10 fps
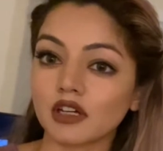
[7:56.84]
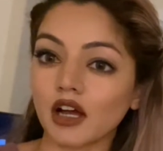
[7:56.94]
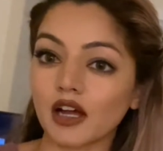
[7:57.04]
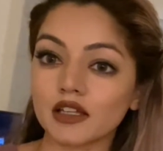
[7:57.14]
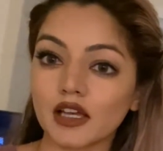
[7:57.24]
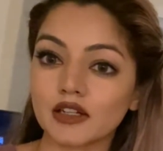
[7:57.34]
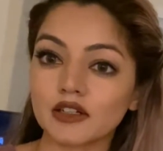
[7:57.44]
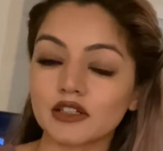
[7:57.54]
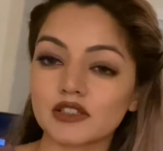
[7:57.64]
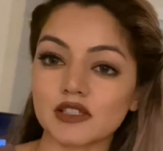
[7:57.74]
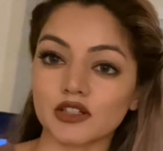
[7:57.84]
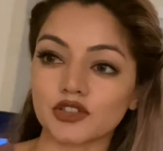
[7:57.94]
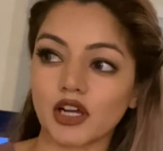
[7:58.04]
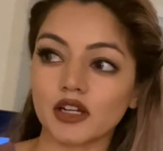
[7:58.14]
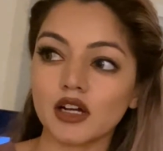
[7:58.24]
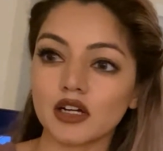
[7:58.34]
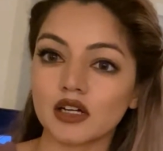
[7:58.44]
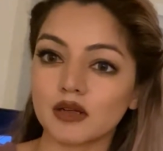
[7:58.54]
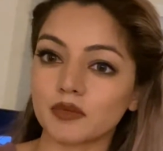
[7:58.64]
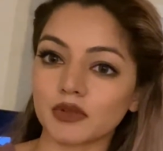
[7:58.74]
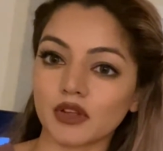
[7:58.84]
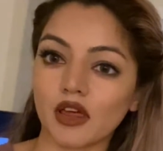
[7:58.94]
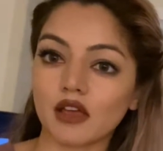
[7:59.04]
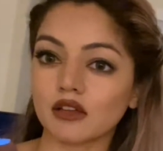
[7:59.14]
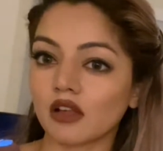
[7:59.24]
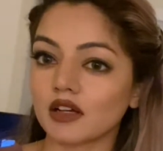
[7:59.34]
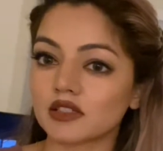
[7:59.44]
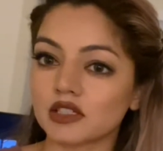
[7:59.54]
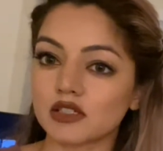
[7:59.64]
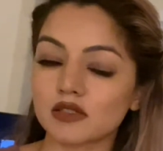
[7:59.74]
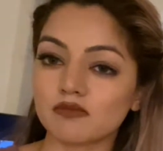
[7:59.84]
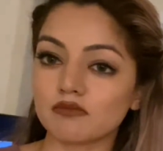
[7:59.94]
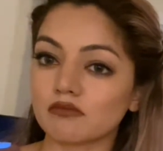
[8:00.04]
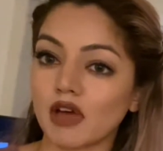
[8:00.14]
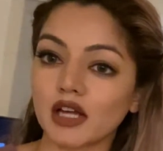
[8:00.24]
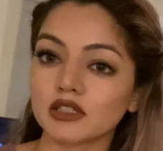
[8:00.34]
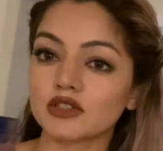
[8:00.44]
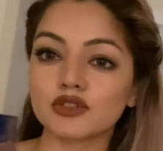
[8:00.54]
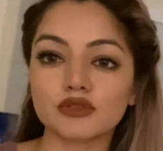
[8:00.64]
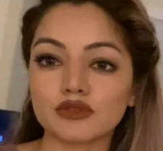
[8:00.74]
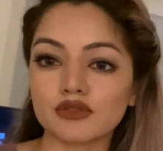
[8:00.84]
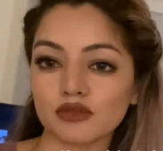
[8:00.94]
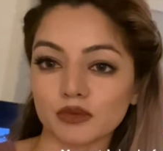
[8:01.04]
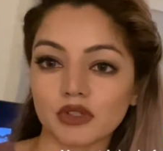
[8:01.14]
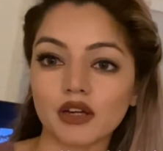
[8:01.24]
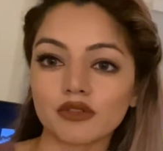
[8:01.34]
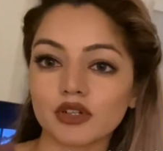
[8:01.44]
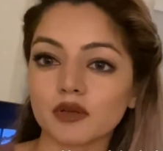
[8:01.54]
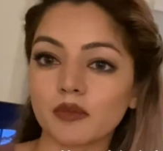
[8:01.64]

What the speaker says: eyeliner just like dried up or like lost its magnet juice or whatever,